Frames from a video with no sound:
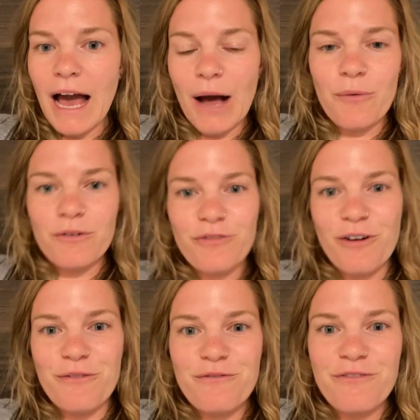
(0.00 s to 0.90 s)
I went
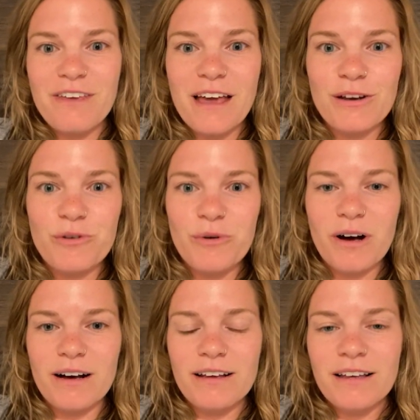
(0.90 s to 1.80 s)
from
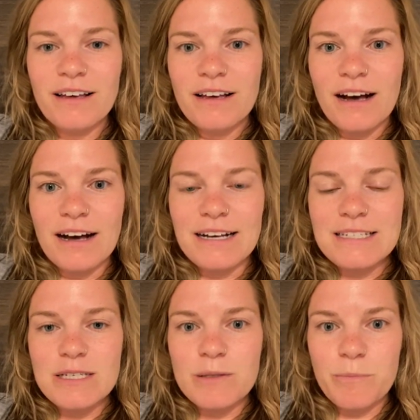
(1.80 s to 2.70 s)
Villanúa,
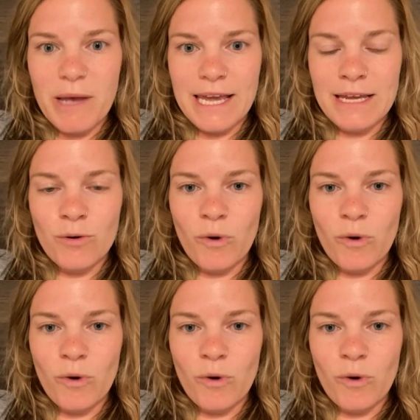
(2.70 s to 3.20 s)
Spain,